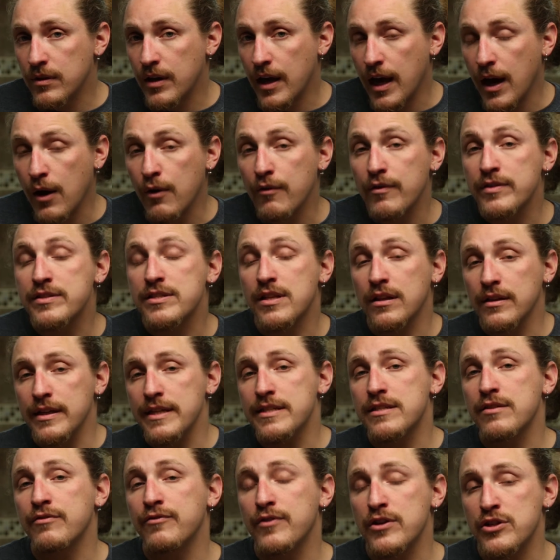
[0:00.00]
However, it's the
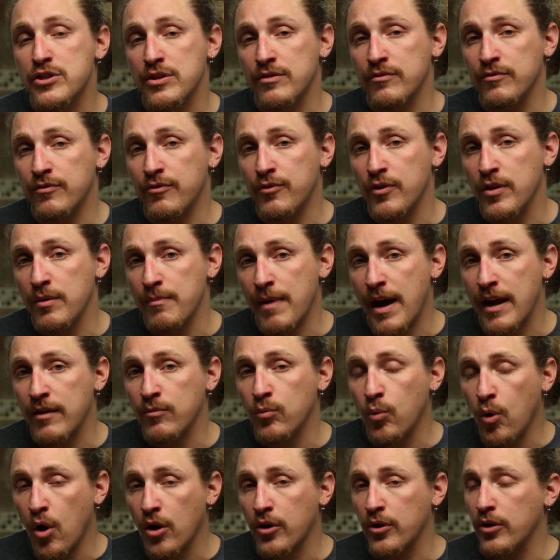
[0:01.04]
least efficient for the amount
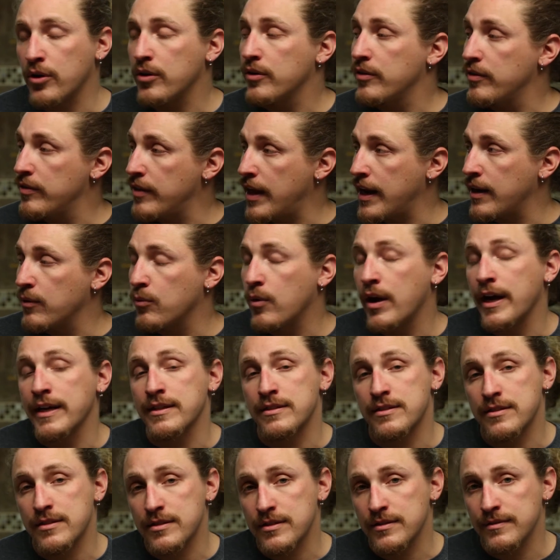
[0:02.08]
of water that it
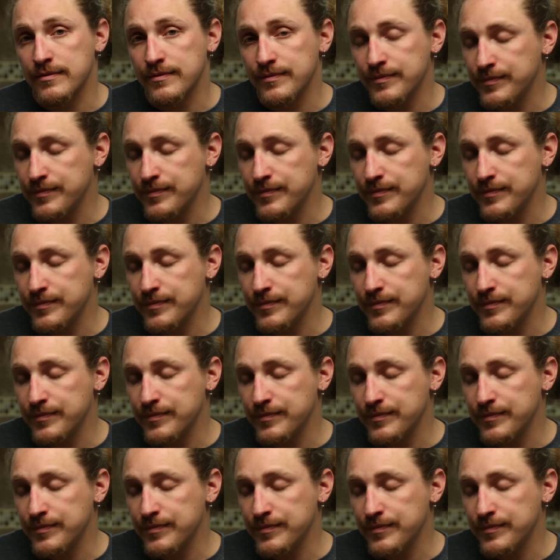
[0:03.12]
wastes.